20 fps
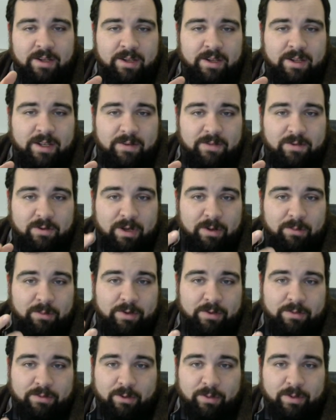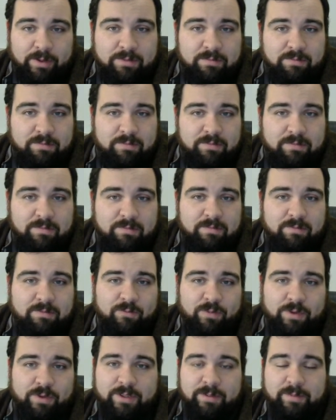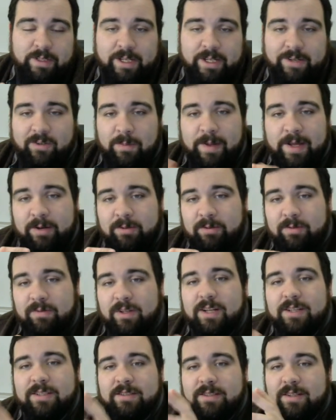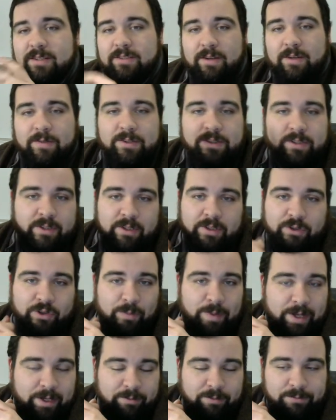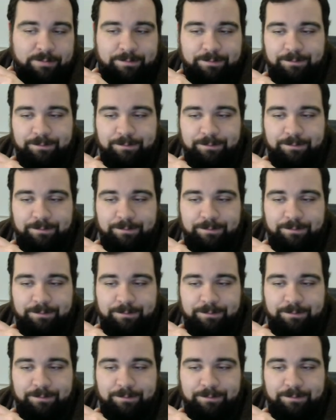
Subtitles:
If you were to throw it with some kind of a backward velocity, it's obviously going to go backward.